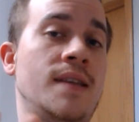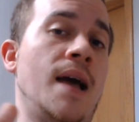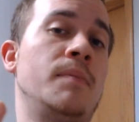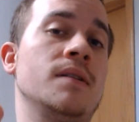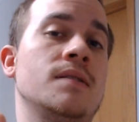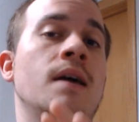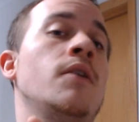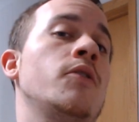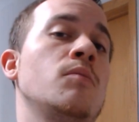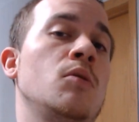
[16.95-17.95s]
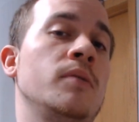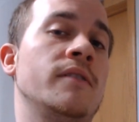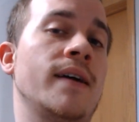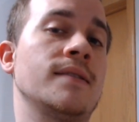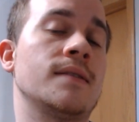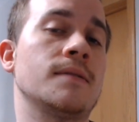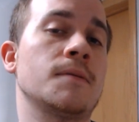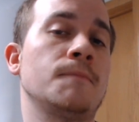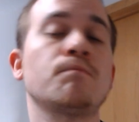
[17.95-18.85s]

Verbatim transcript: tablets, and other mobile devices.